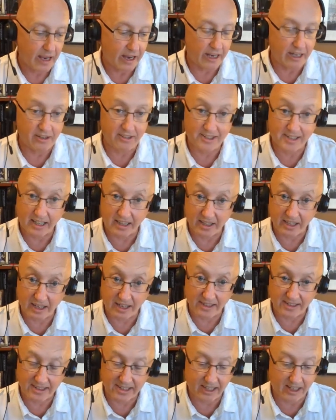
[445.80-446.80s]
You see the
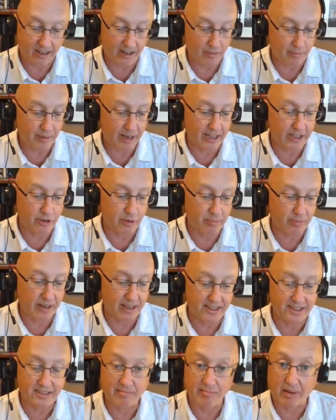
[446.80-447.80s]
list here. Michael
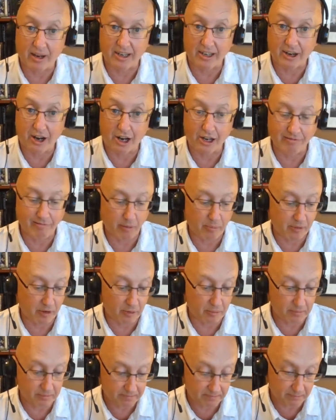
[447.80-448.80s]
Bliss, Right
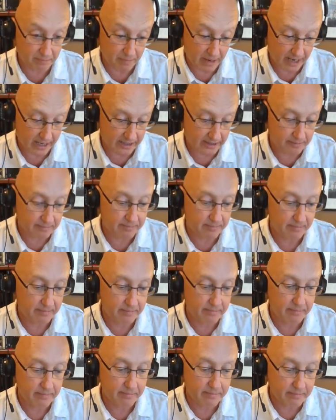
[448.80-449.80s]
Honorable Man,
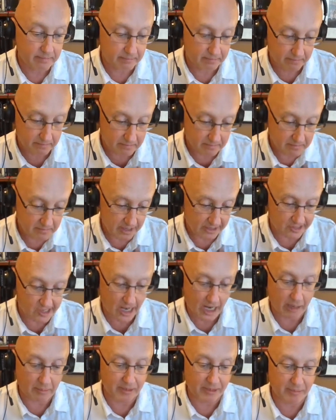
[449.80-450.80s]

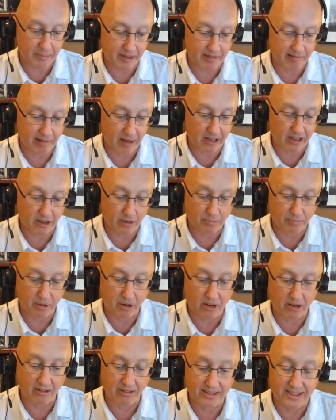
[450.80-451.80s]
James McGregor
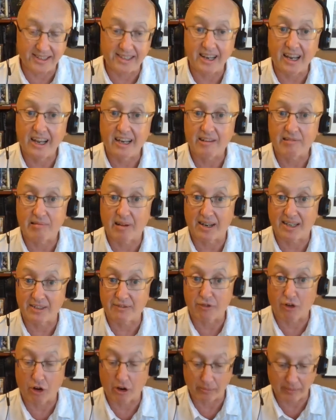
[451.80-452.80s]
Burns,
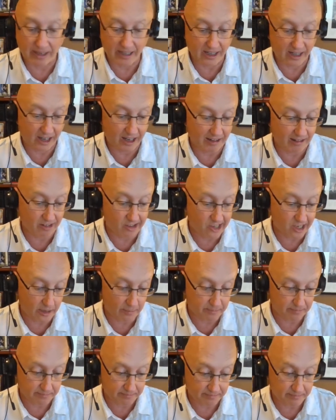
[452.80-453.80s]
Transforming Leadership,
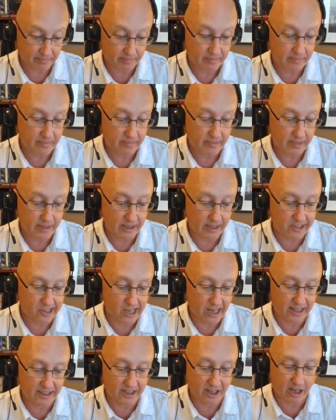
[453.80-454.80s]

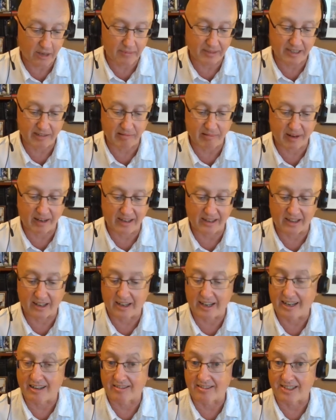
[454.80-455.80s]
J. Thomas Wren, The
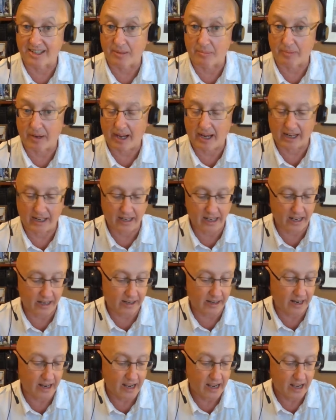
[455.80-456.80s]
Leader's
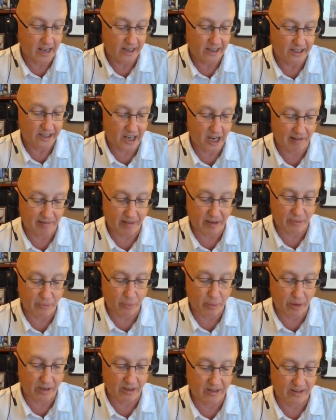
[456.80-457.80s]
Companion, Gary
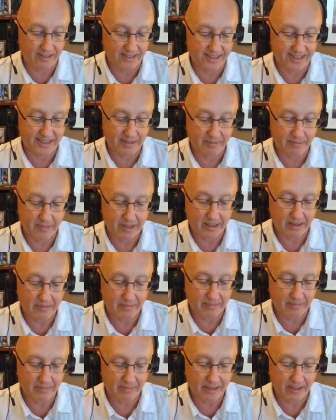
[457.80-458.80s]
Wills,
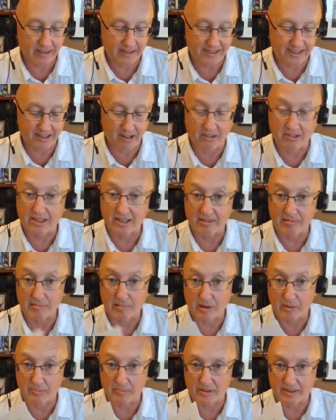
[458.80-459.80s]
Certain
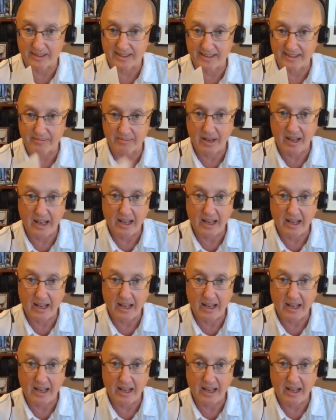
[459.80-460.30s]
Trumpets.